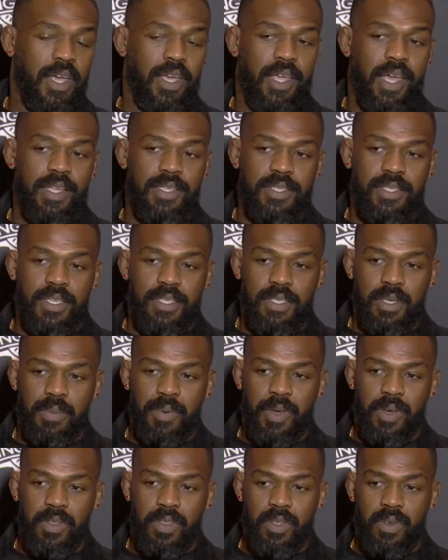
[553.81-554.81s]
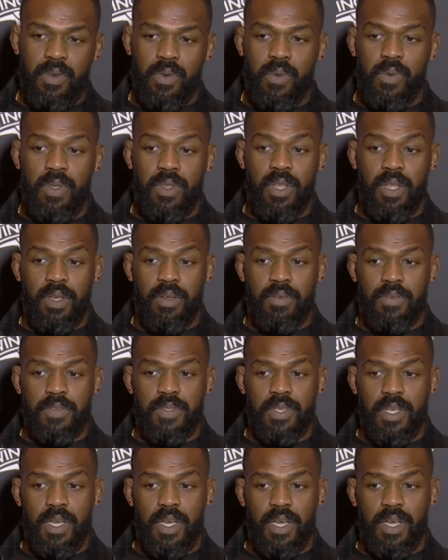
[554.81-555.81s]
I got sent a pair of the new
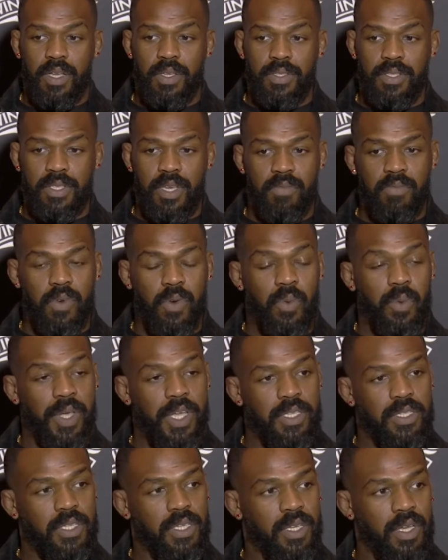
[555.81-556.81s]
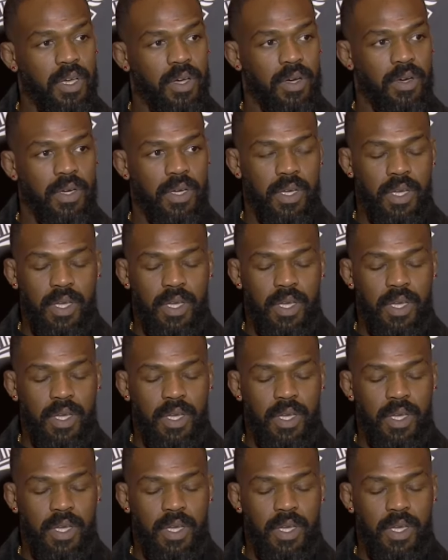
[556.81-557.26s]
gloves uh, several weeks ago.